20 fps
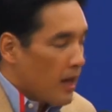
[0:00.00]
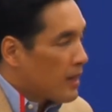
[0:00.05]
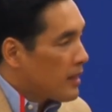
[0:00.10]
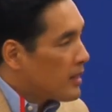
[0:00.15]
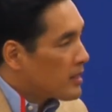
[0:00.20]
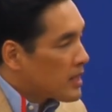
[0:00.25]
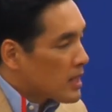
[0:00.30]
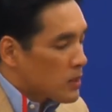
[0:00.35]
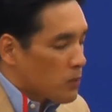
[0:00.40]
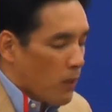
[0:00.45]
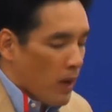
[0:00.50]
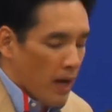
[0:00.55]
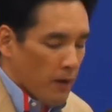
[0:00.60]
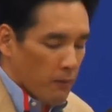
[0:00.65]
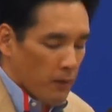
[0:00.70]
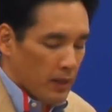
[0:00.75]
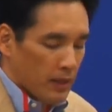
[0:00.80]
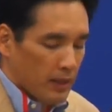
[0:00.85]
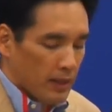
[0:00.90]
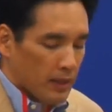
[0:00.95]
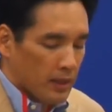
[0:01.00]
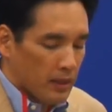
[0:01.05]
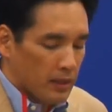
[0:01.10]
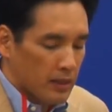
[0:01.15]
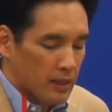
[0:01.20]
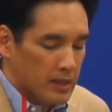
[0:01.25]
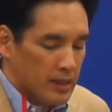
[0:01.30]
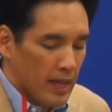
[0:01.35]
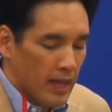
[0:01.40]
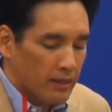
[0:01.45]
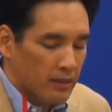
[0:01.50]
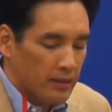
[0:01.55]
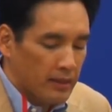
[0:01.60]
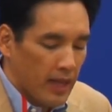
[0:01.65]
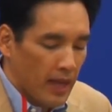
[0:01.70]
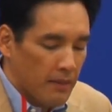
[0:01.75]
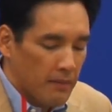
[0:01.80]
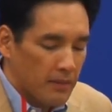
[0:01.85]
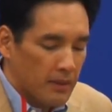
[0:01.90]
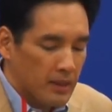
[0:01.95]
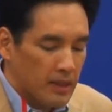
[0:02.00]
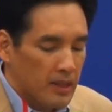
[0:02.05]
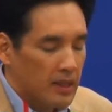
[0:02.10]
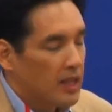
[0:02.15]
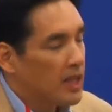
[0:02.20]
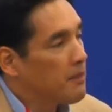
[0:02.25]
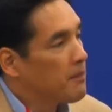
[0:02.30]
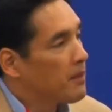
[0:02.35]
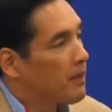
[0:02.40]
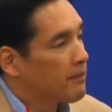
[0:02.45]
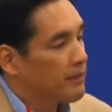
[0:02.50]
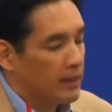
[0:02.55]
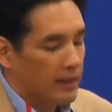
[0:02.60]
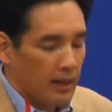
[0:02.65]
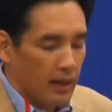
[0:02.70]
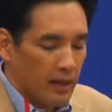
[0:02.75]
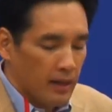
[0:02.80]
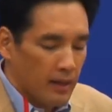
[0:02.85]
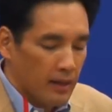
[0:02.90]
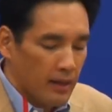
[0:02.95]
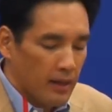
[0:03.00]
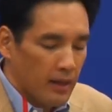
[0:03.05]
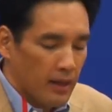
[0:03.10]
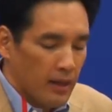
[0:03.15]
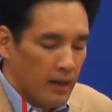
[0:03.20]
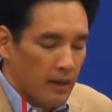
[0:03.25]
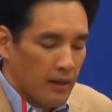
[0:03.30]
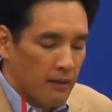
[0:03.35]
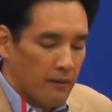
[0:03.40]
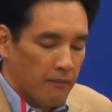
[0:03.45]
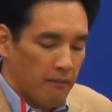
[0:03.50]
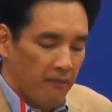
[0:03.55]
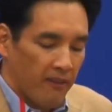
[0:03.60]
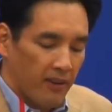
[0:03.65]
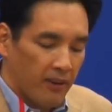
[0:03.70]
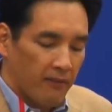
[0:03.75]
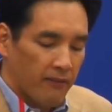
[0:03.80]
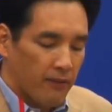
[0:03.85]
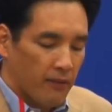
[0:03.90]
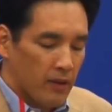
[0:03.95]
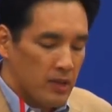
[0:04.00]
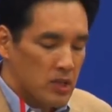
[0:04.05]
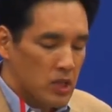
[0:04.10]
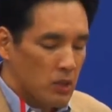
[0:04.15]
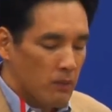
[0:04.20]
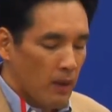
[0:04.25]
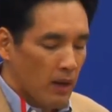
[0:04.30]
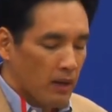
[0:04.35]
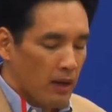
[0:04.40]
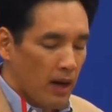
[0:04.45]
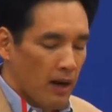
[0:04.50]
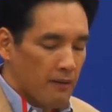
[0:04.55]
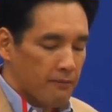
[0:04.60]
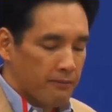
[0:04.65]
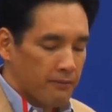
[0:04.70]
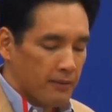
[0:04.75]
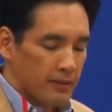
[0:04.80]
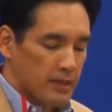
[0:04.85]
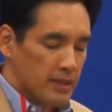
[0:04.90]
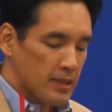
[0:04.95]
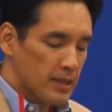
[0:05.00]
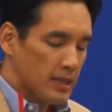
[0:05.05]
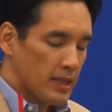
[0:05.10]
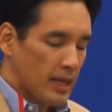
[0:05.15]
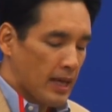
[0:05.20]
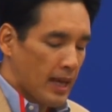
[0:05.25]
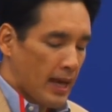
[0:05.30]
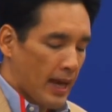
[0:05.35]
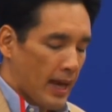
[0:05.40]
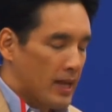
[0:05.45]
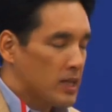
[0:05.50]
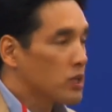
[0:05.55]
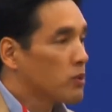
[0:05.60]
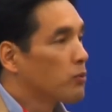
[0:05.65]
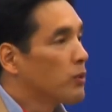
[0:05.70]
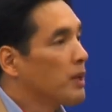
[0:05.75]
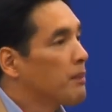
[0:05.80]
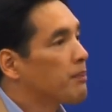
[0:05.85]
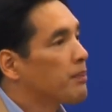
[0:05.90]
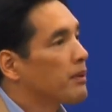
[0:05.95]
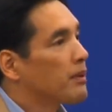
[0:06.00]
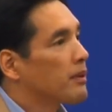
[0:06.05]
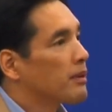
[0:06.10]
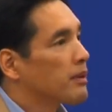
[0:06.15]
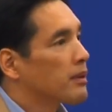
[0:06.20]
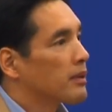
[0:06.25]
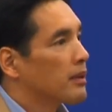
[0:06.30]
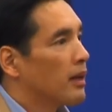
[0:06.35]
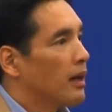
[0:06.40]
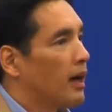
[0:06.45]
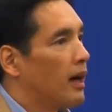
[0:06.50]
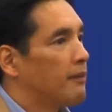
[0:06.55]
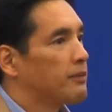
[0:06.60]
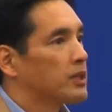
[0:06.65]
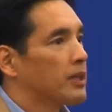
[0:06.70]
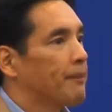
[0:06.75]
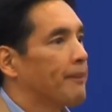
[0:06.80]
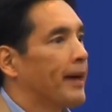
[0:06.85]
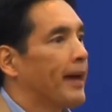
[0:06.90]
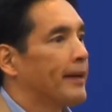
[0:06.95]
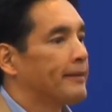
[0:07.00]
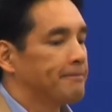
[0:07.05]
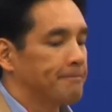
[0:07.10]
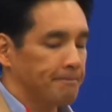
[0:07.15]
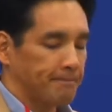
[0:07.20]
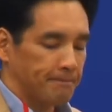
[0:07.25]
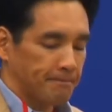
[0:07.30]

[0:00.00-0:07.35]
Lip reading: This is why we decided to name the theme of the very first G1 conference as Rebirth of Japan.